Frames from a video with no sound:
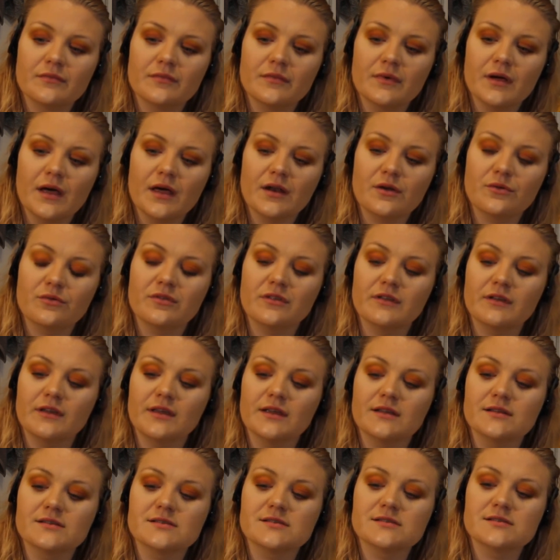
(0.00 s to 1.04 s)
I don't think
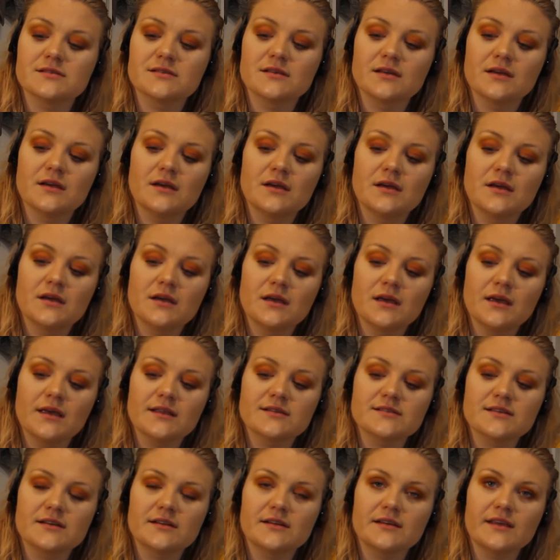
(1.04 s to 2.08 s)
it's
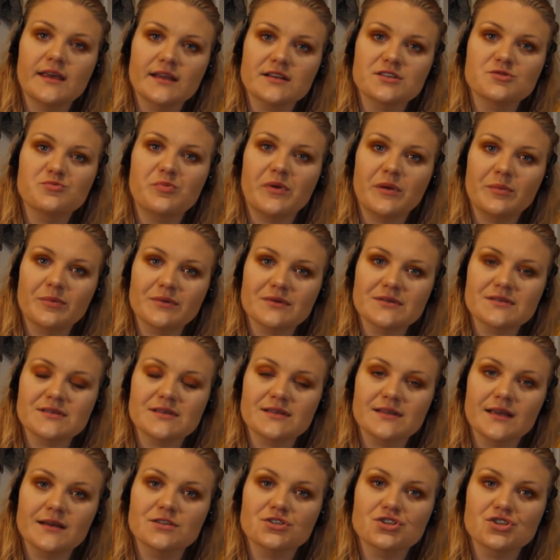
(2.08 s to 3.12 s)
gonna catch people's
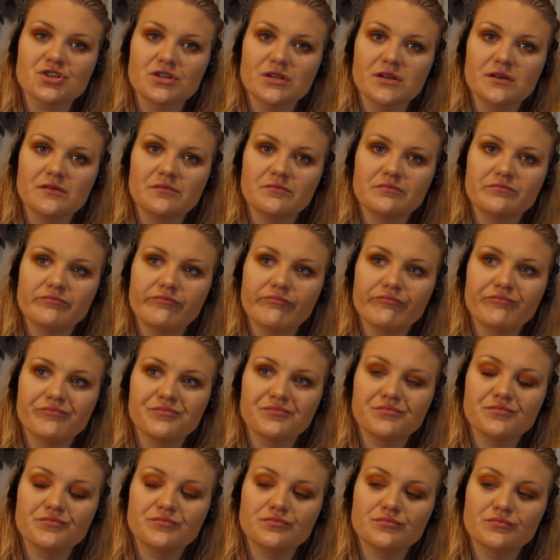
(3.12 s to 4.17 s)
attention,
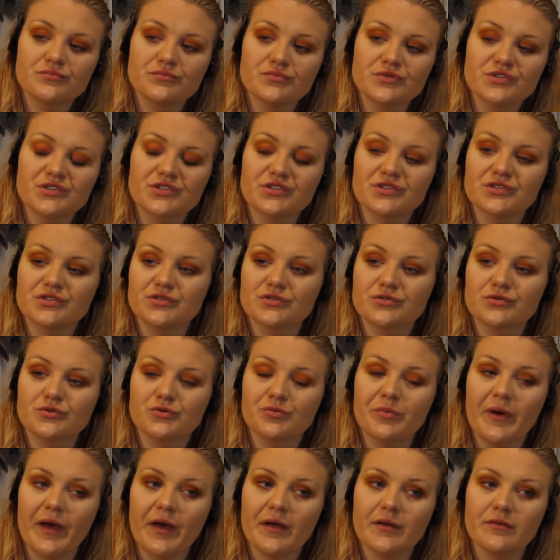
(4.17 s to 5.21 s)
which is too
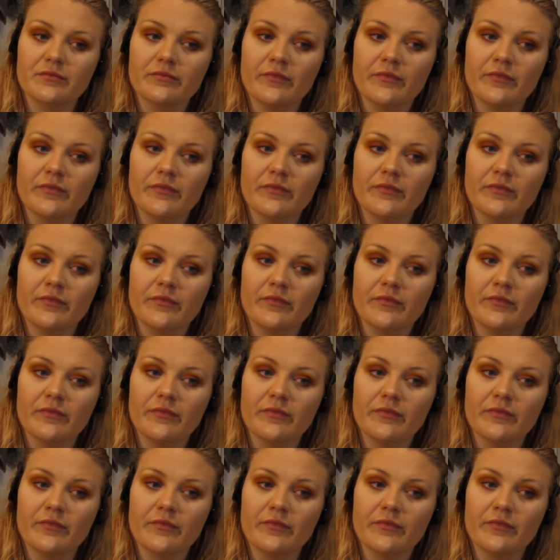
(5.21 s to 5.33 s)
bad.